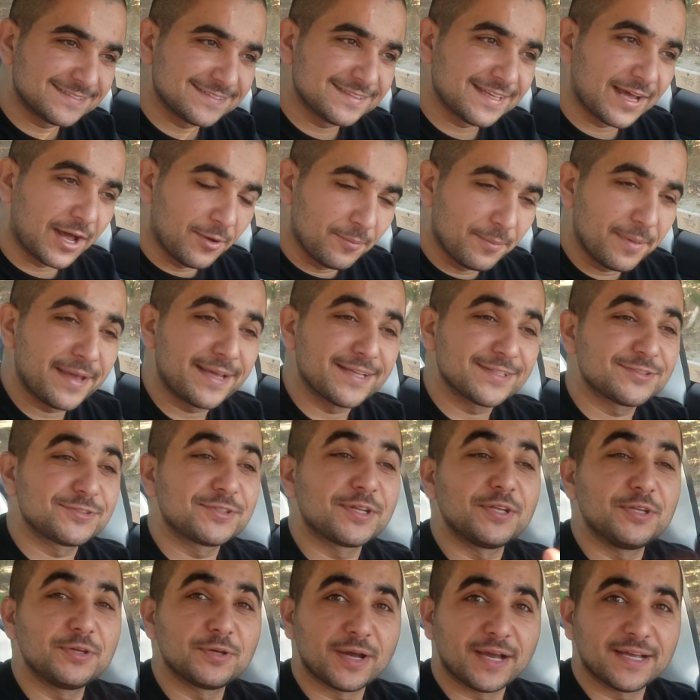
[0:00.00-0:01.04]
I'll make it so
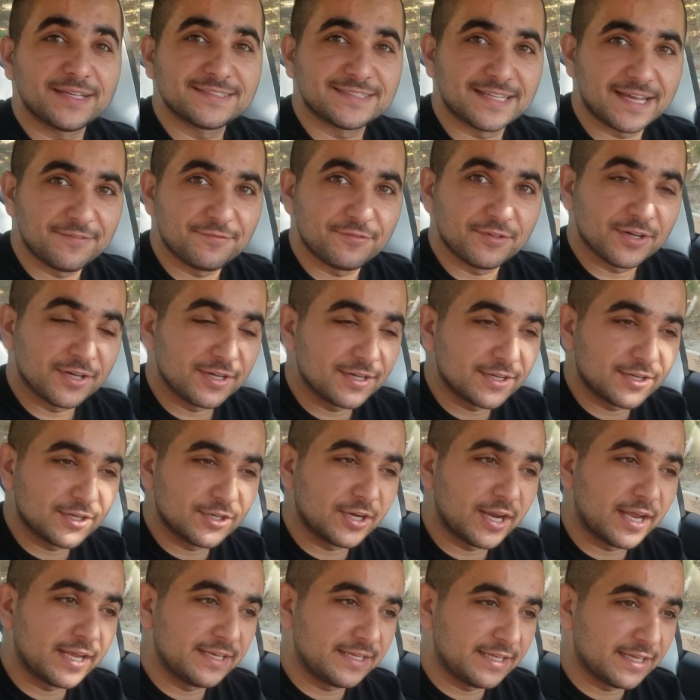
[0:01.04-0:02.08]
that you guys have a
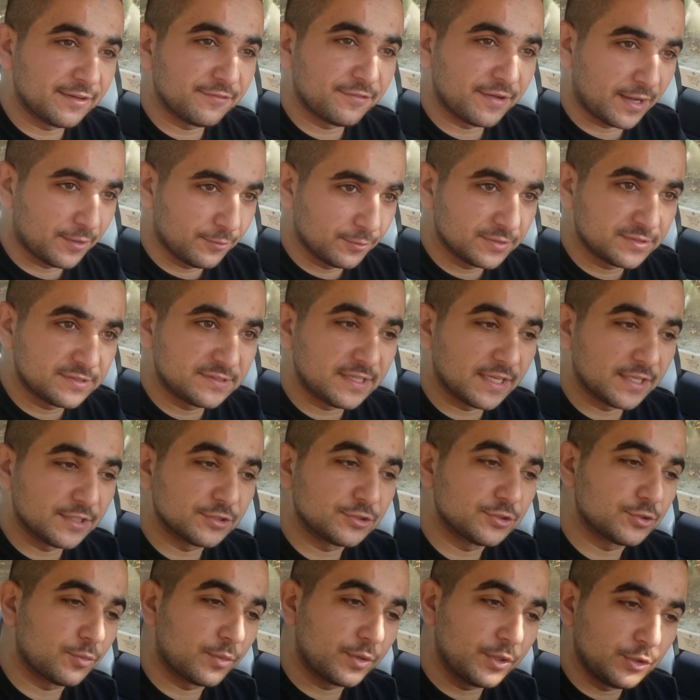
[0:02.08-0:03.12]
good idea of how it's done.
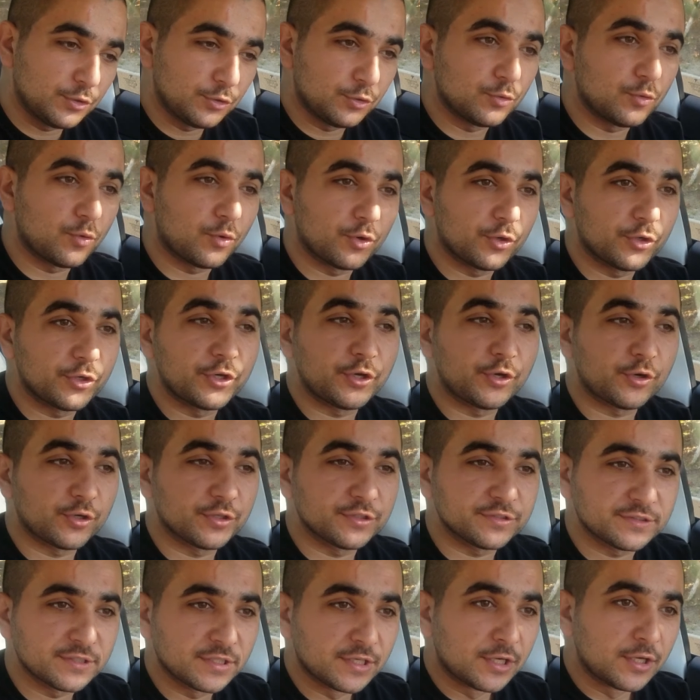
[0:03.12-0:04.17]
So when you do order
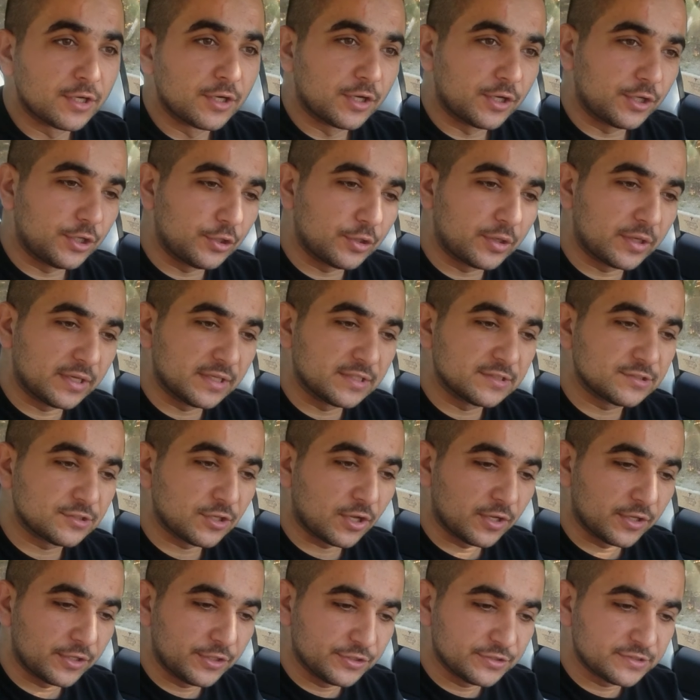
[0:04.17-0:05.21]
yours, you can
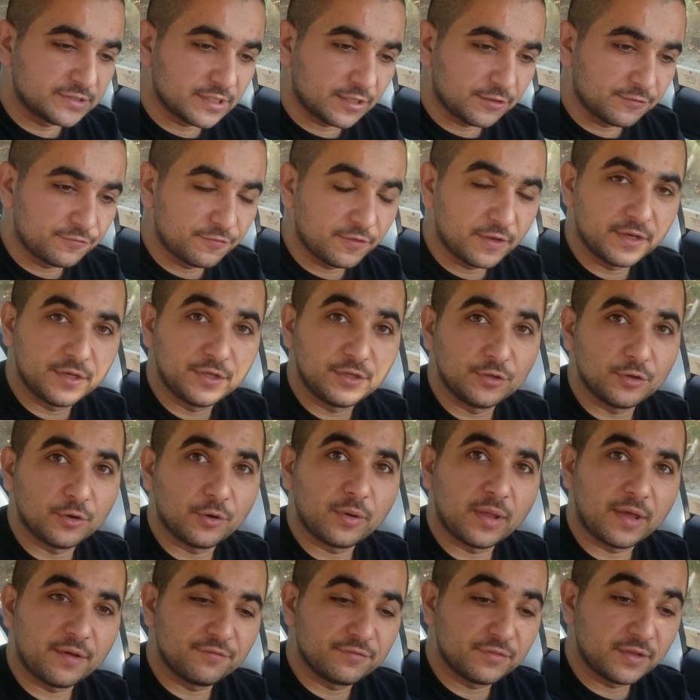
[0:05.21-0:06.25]
install it yourself and you don't
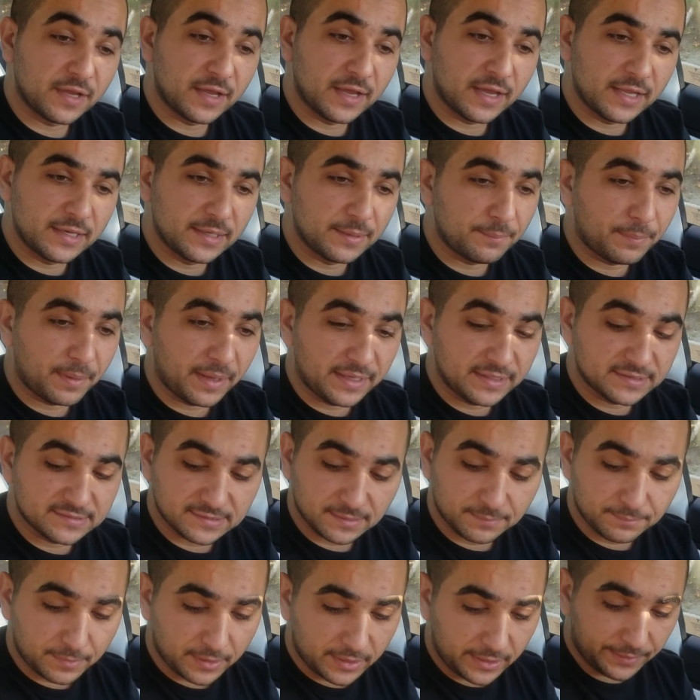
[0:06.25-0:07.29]
have to end up paying
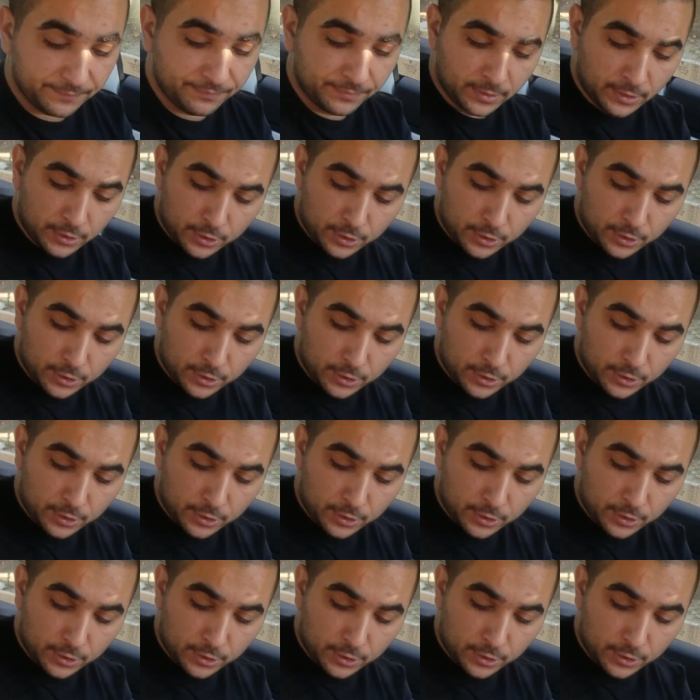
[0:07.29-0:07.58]
somebody.